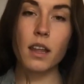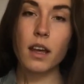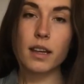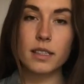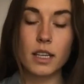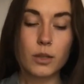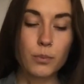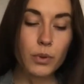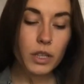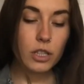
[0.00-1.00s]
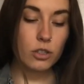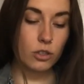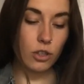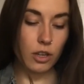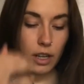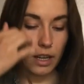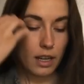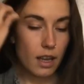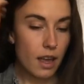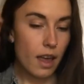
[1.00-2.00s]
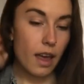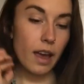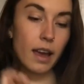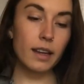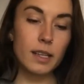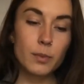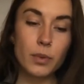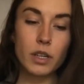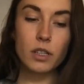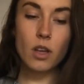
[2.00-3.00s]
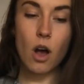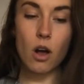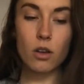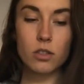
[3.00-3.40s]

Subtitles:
is like pretty sturdy and it's pretty tall.